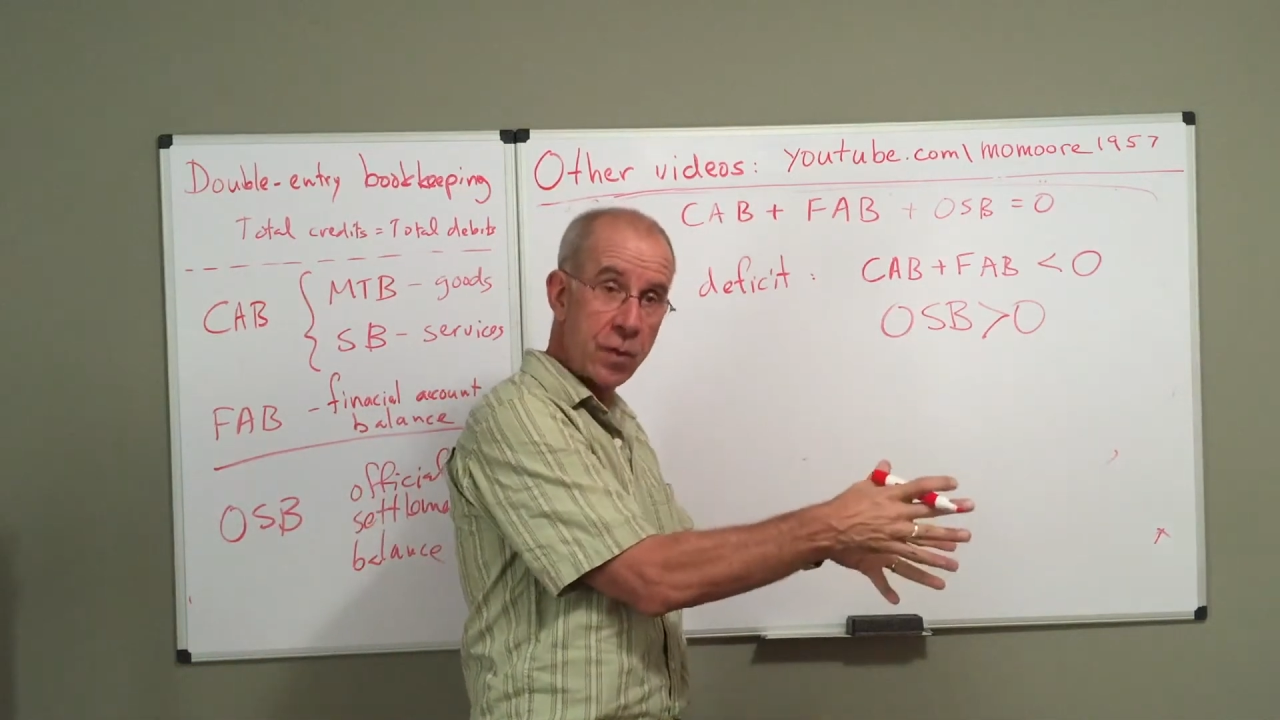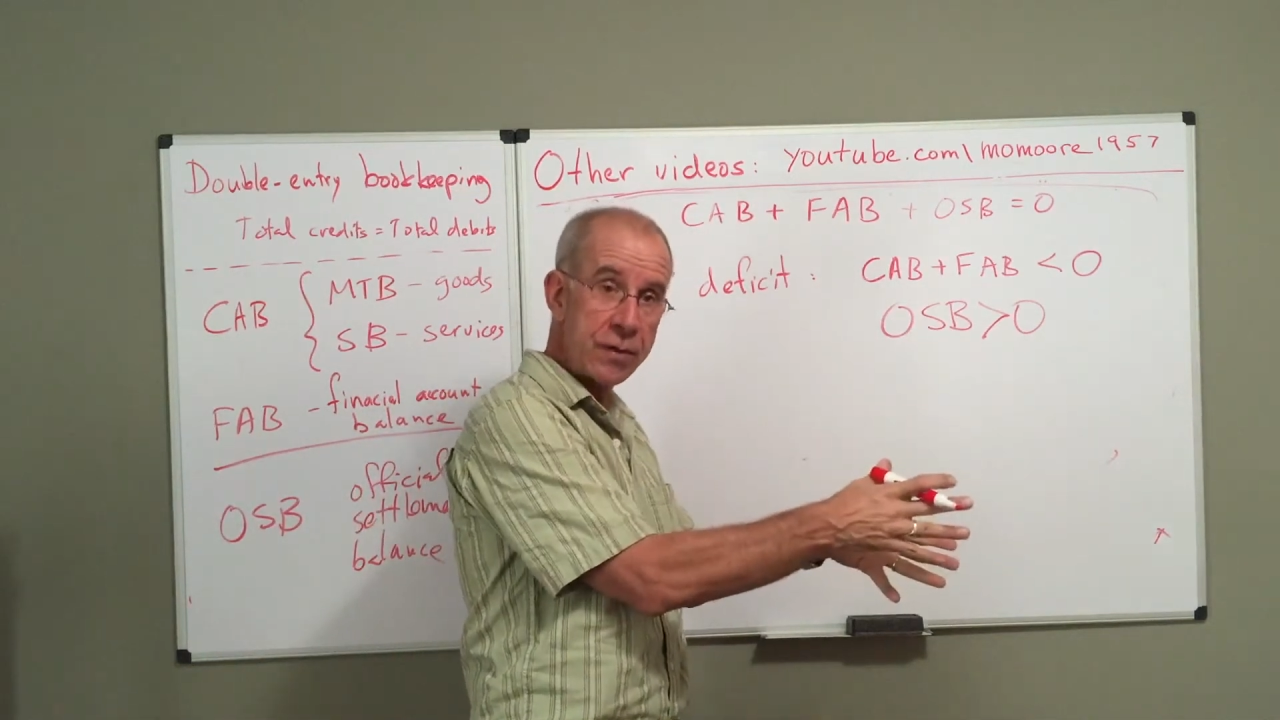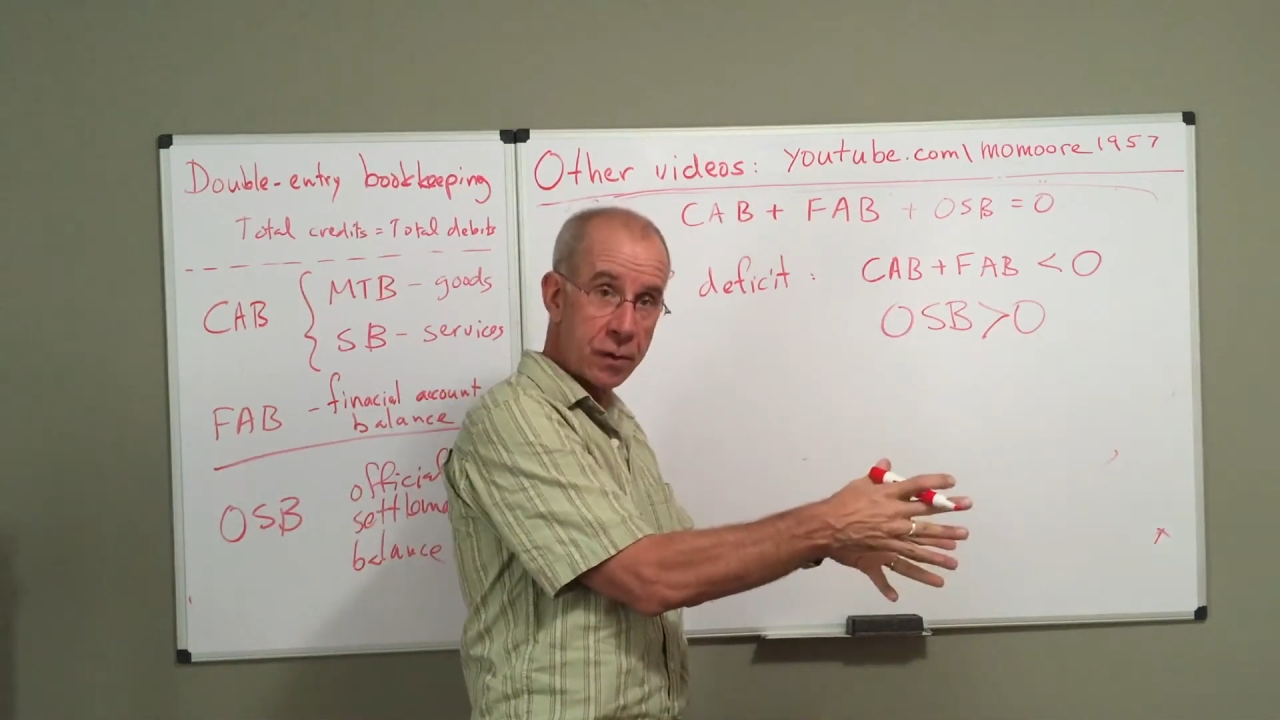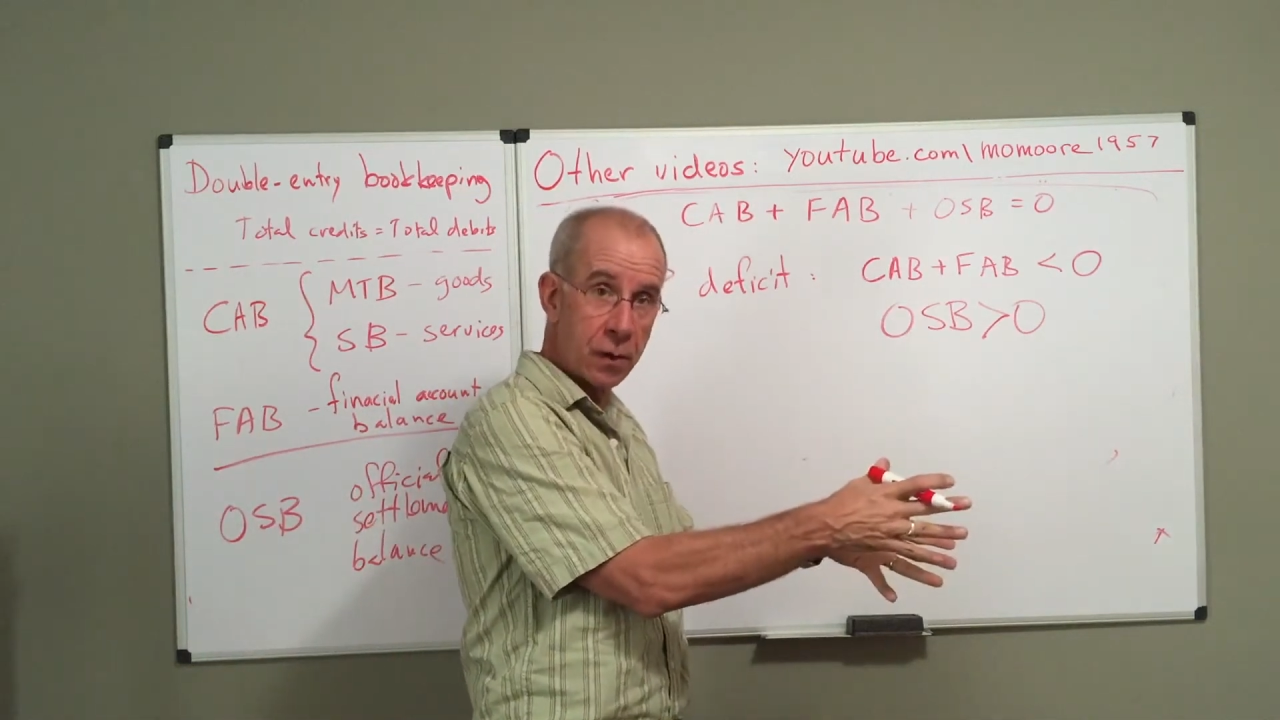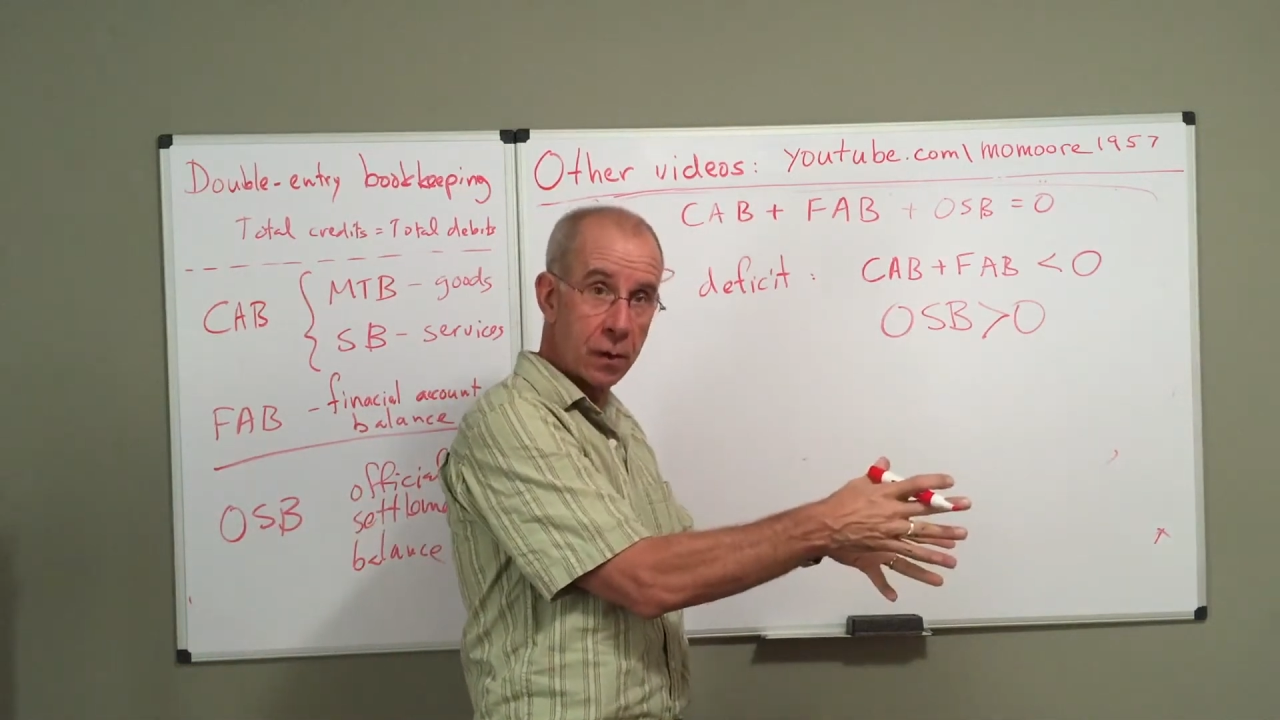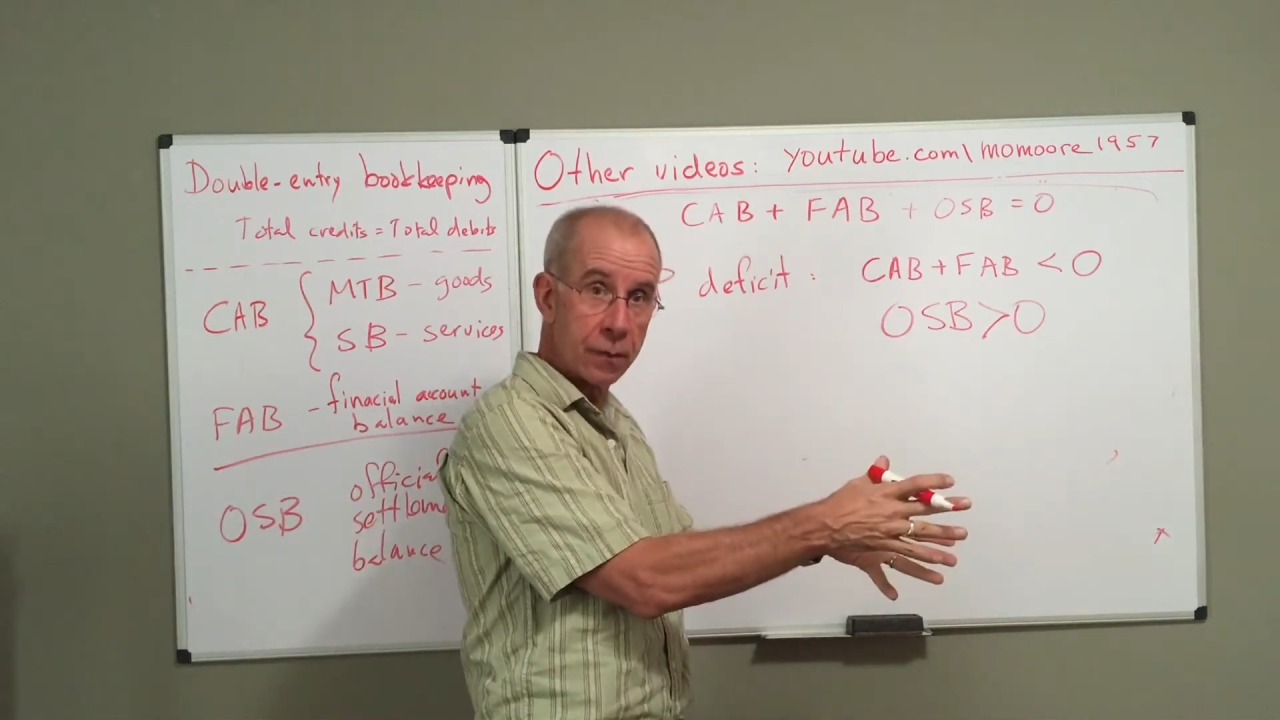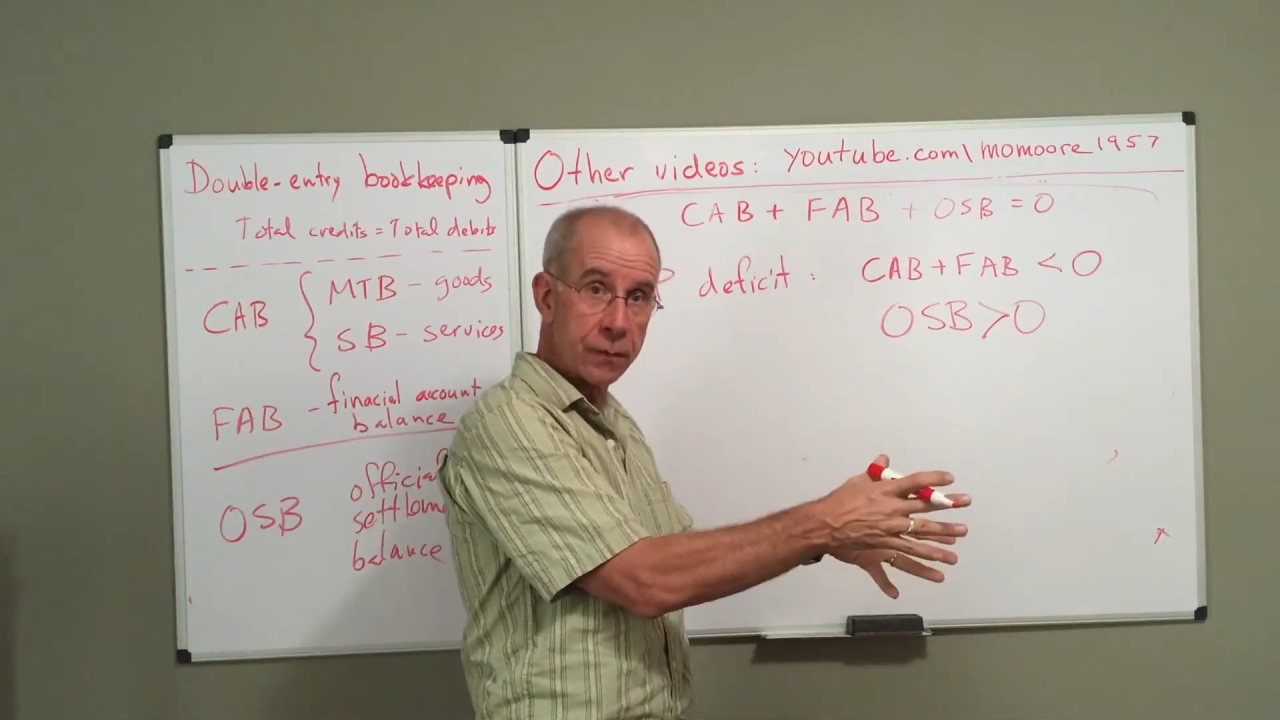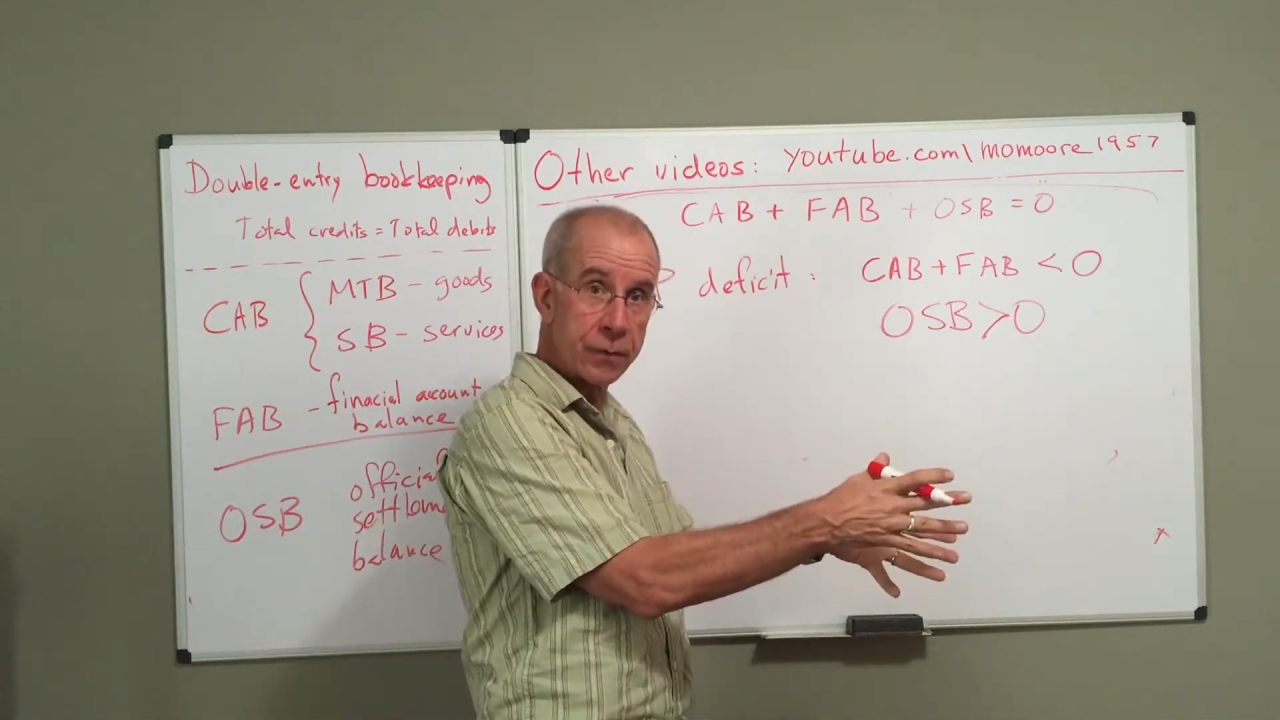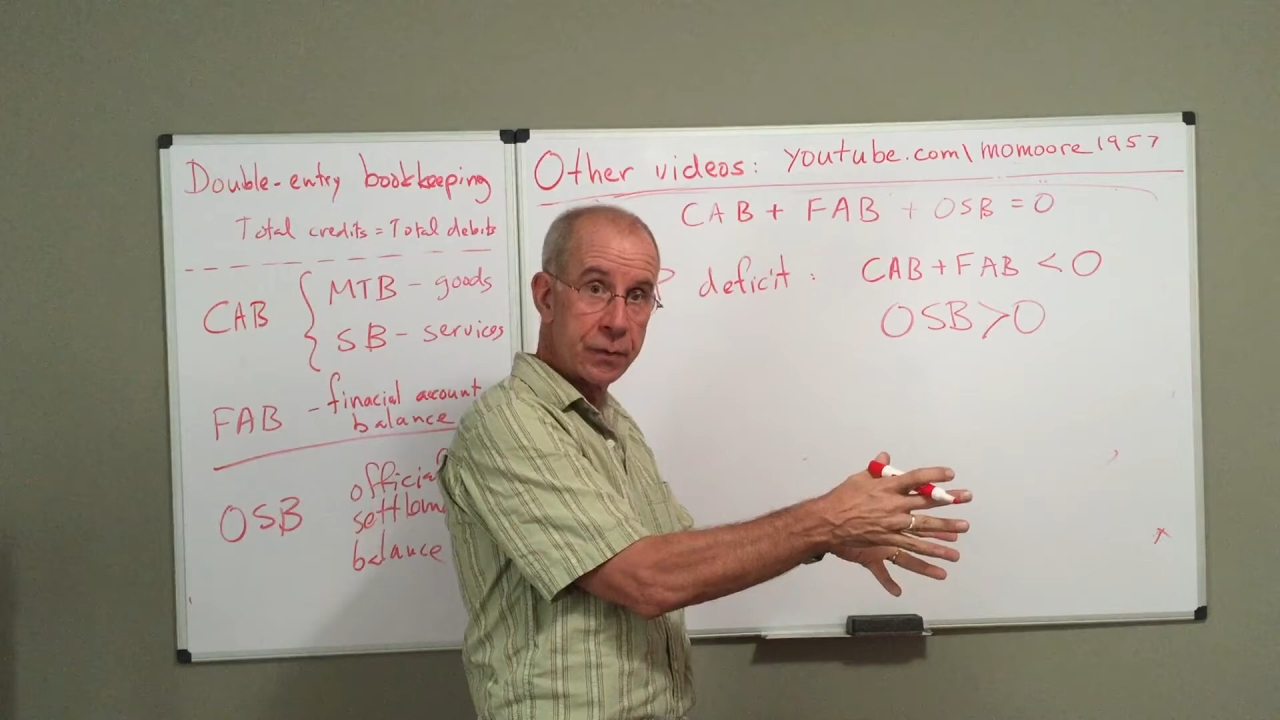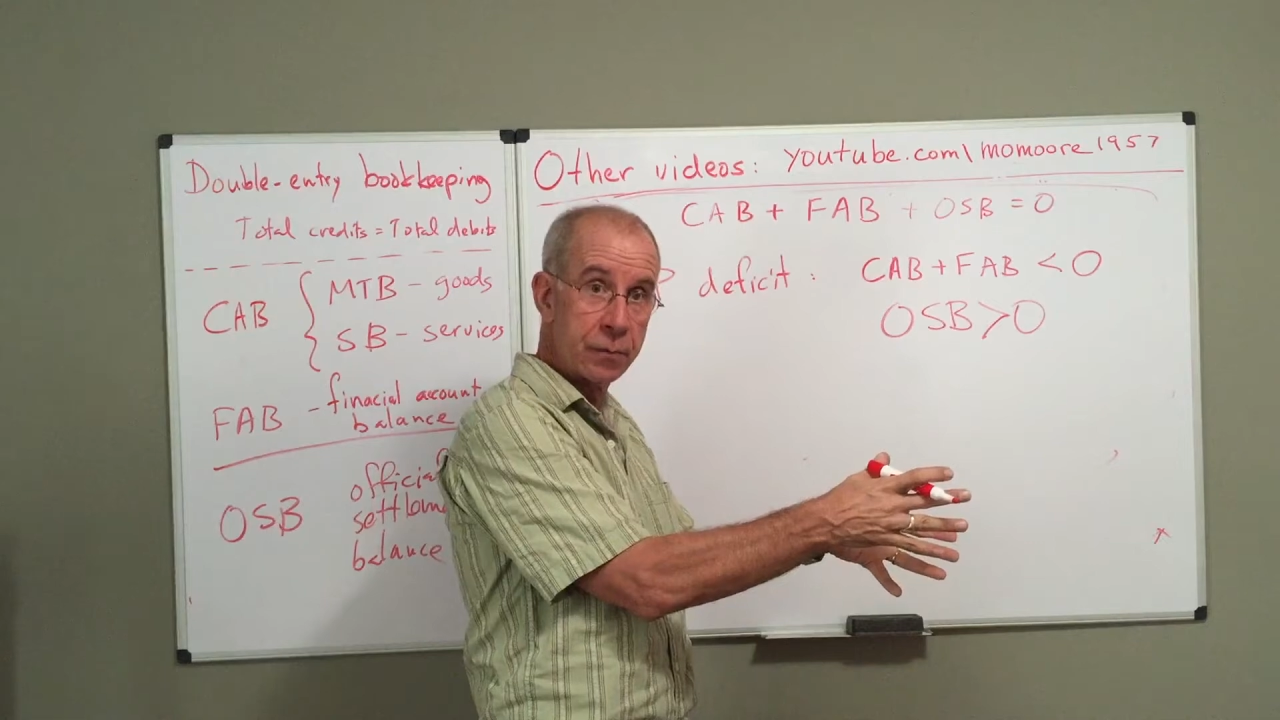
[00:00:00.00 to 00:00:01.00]

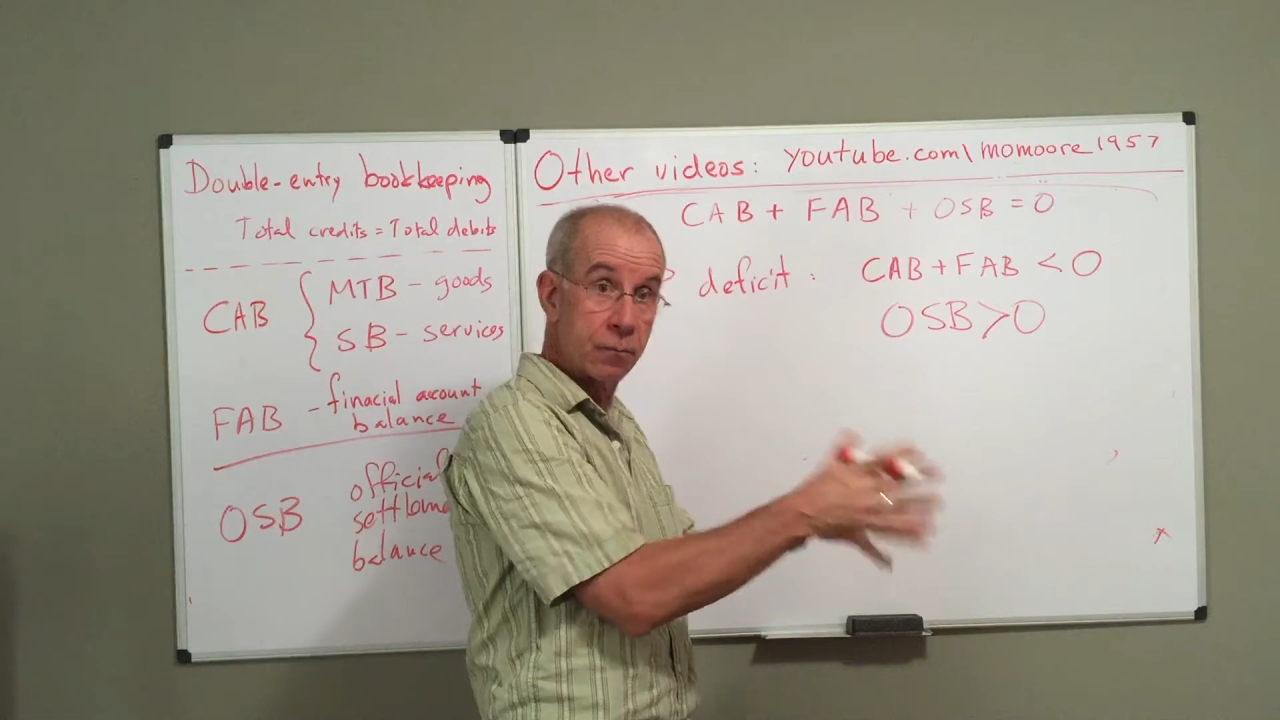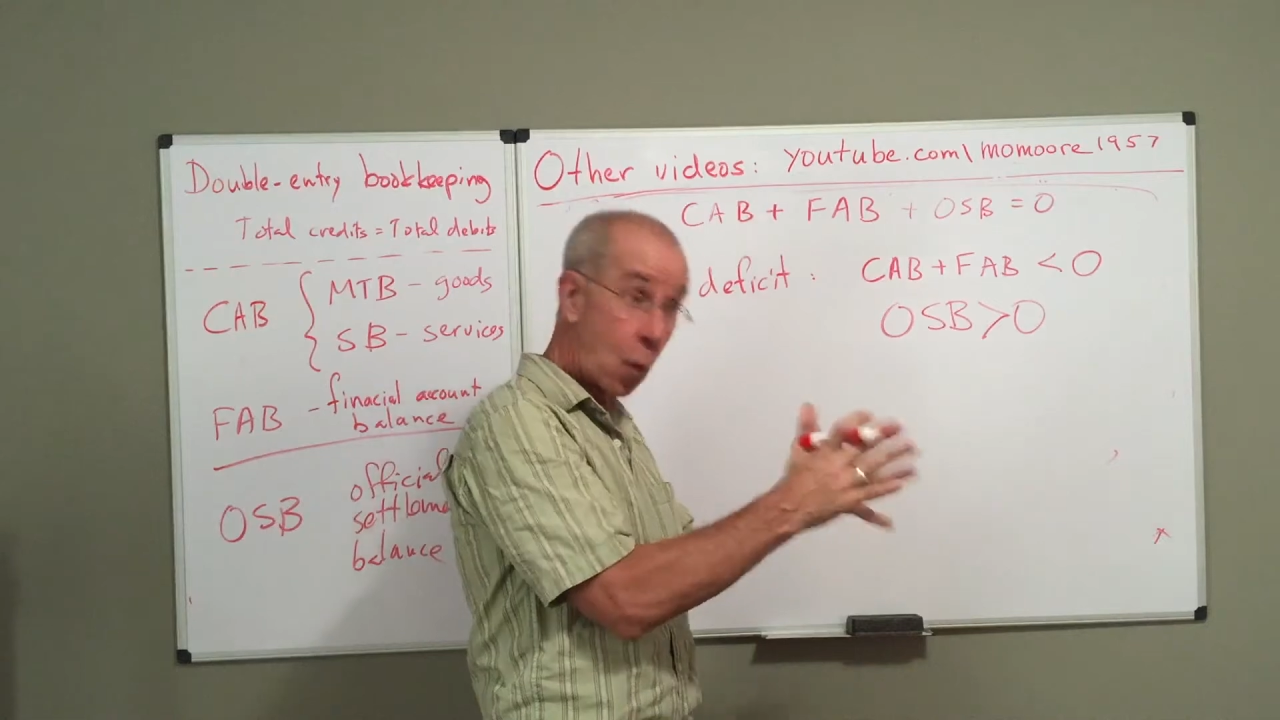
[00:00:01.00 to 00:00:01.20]
reserves,